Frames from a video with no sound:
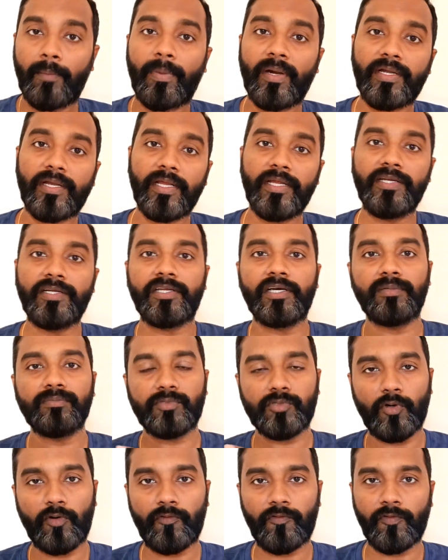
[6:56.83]
But in
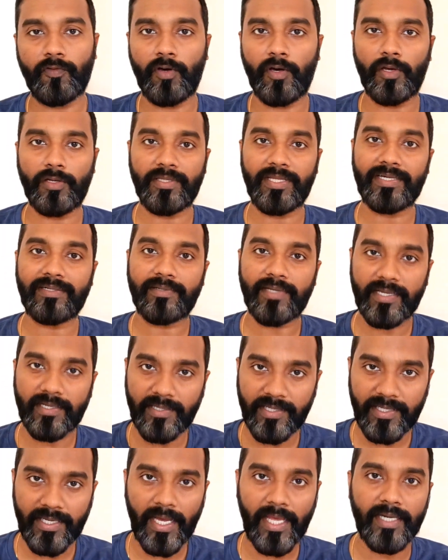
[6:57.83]
terms of the
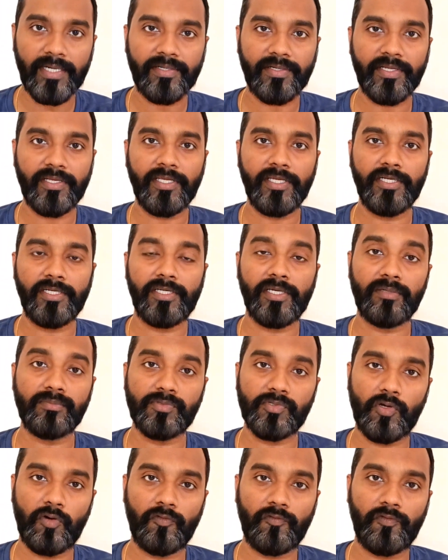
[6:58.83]
technicality, in
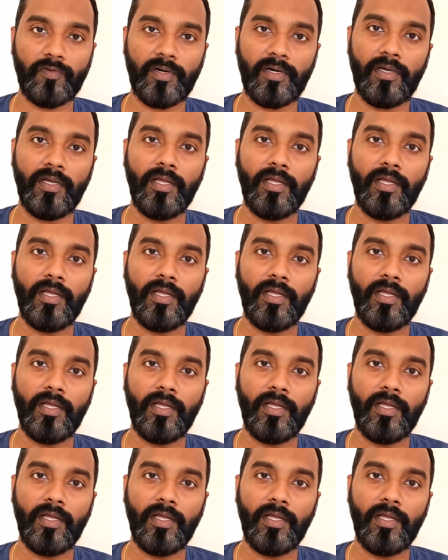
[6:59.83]
terms of